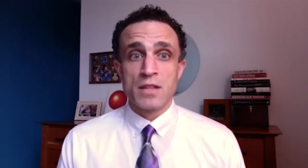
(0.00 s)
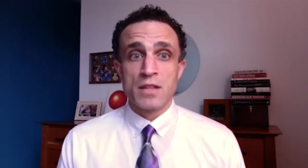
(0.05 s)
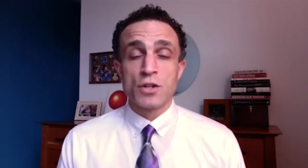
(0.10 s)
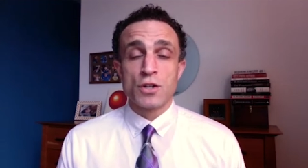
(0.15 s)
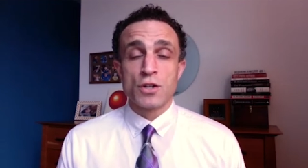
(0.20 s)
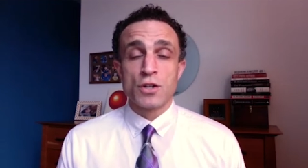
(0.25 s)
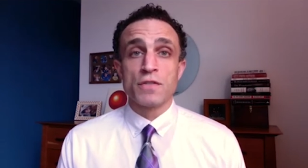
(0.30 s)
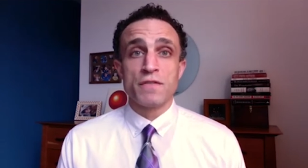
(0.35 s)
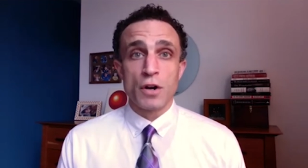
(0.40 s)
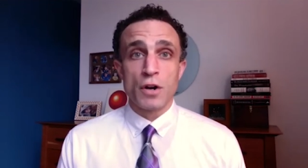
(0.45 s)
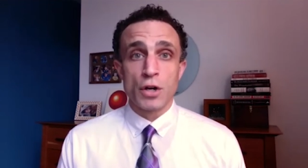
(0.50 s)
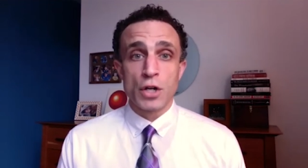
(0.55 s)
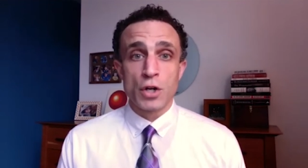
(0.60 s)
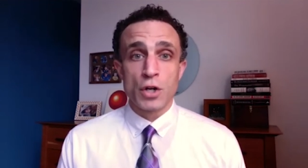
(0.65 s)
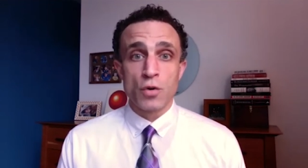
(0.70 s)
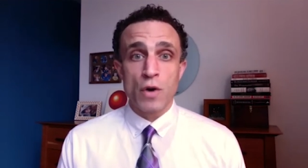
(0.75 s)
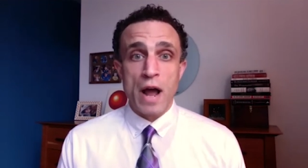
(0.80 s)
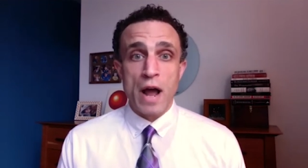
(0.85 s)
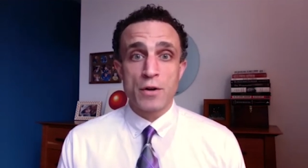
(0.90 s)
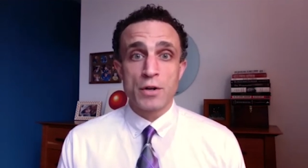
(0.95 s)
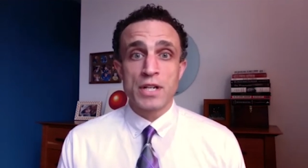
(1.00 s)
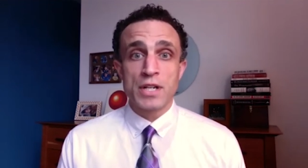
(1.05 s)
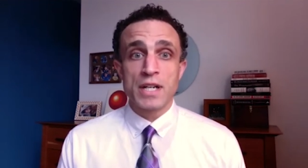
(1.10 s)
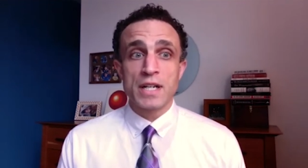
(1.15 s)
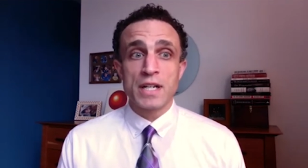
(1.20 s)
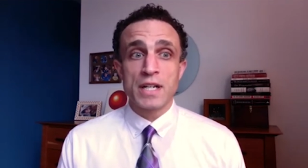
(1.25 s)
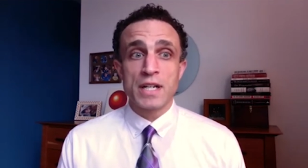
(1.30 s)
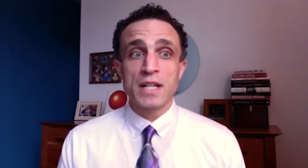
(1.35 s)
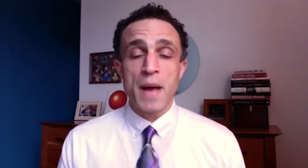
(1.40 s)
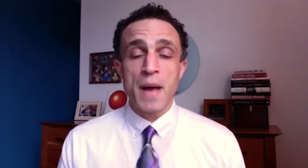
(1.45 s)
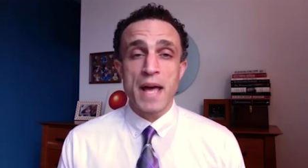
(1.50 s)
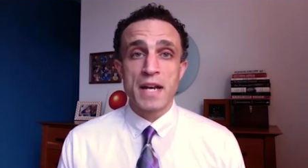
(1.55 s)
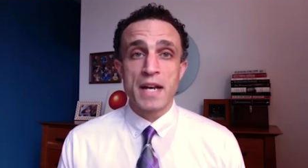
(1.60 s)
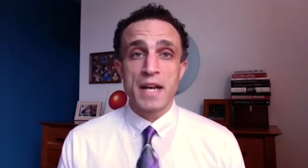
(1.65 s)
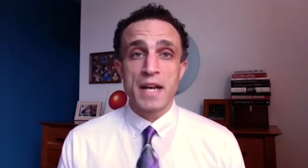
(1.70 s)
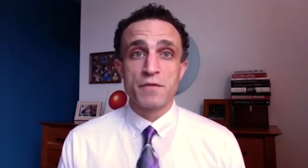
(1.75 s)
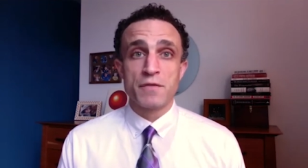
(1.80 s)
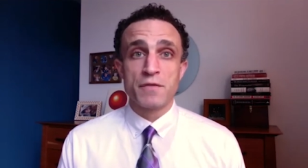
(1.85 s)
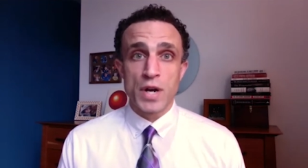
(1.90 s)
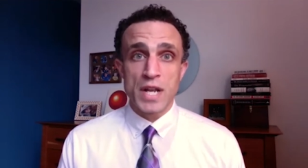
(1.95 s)
There's a very crowded and
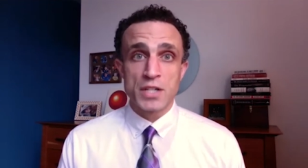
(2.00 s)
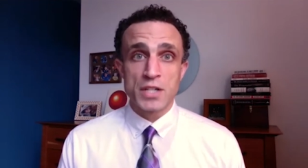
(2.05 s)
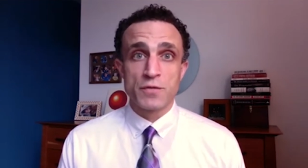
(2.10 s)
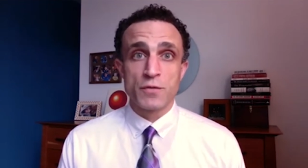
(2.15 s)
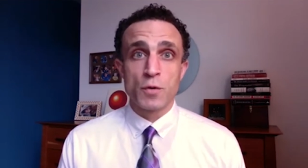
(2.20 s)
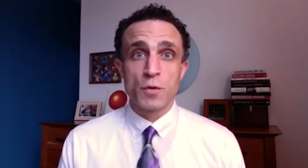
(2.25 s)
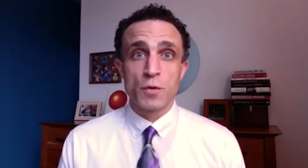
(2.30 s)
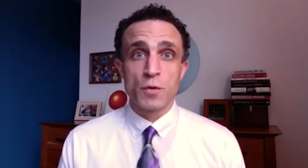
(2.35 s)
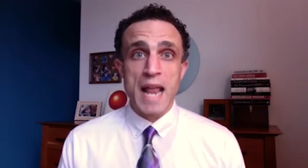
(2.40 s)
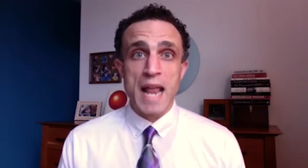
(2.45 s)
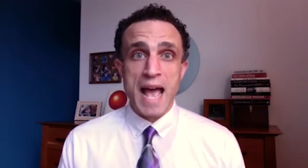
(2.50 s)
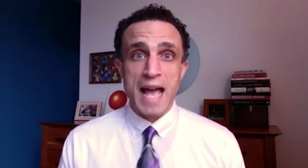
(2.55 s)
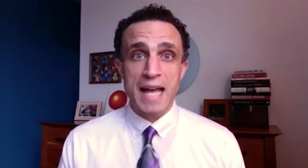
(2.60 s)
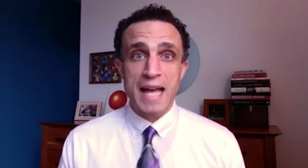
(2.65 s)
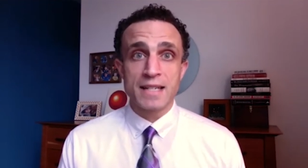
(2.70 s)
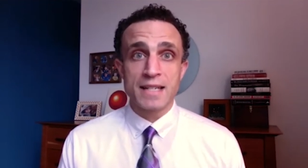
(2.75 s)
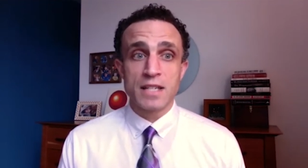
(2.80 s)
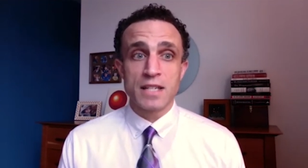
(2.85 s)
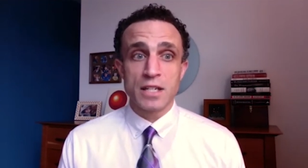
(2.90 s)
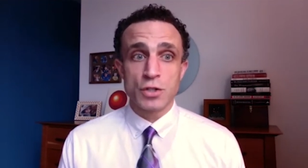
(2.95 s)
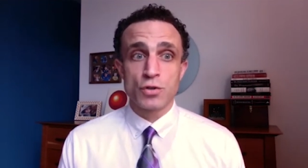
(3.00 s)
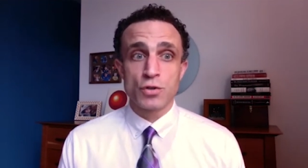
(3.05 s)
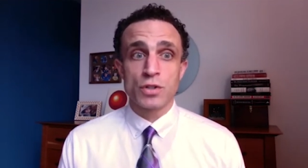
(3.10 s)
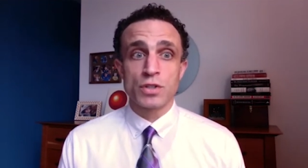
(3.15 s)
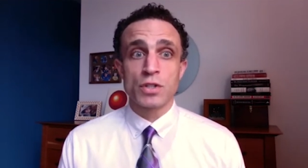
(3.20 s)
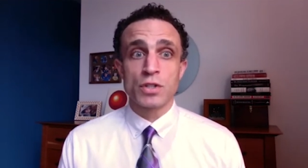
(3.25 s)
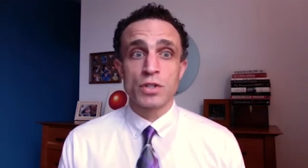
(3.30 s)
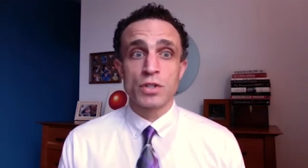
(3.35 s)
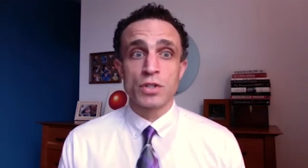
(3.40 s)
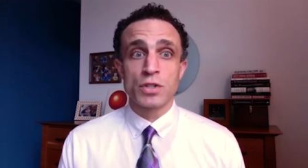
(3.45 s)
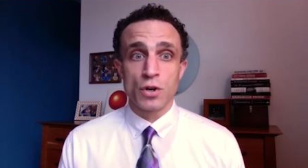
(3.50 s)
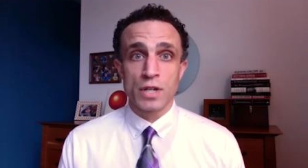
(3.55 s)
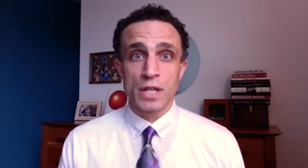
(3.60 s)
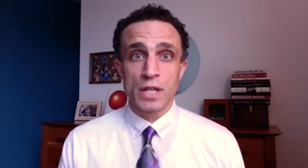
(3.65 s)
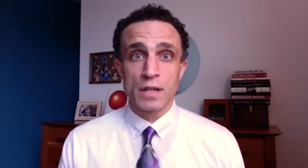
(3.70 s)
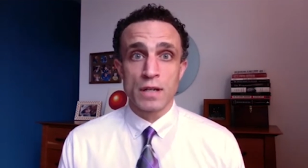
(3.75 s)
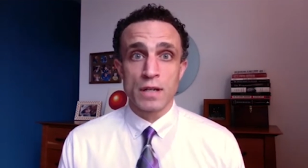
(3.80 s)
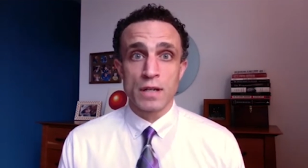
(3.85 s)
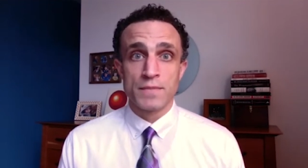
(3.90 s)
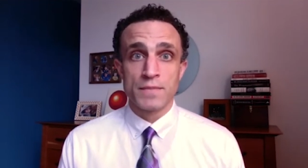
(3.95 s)
competitive race for Manhattan District Attorney,